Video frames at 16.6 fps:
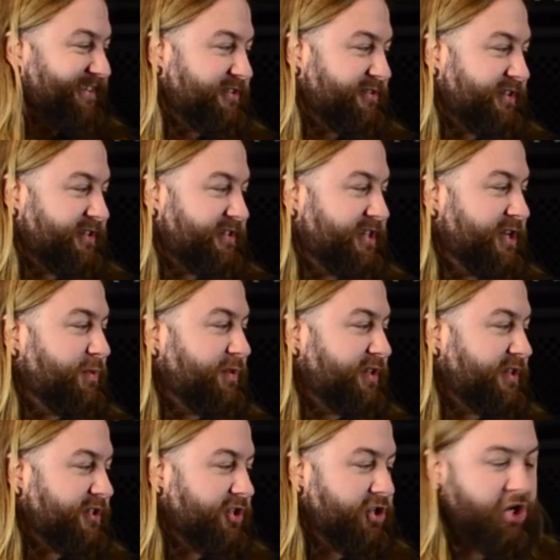So let's see what
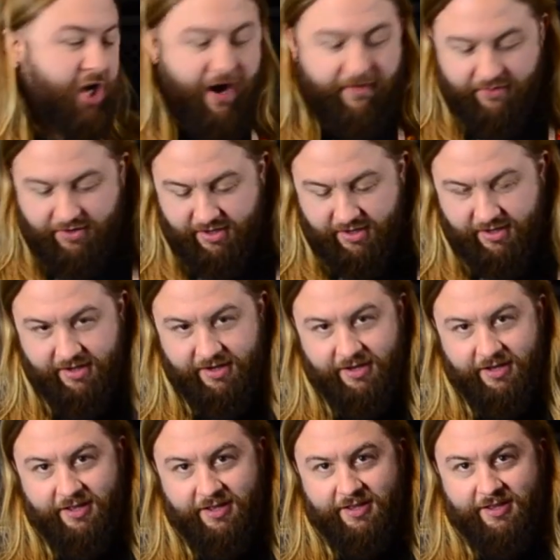this Guv'nor
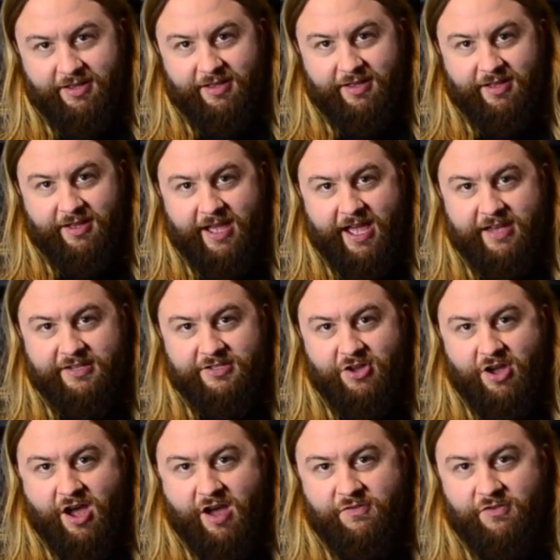has to
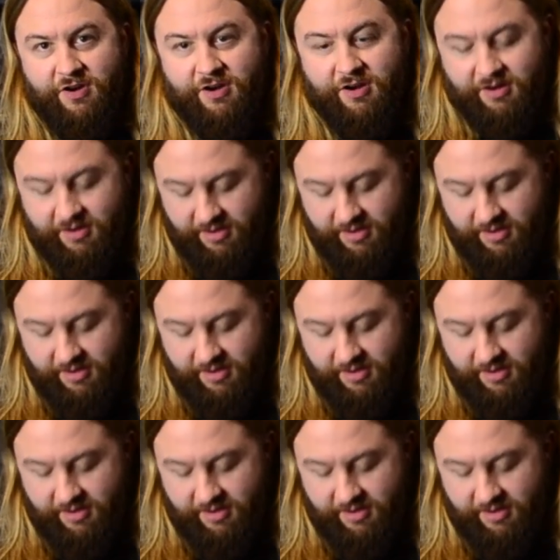offer.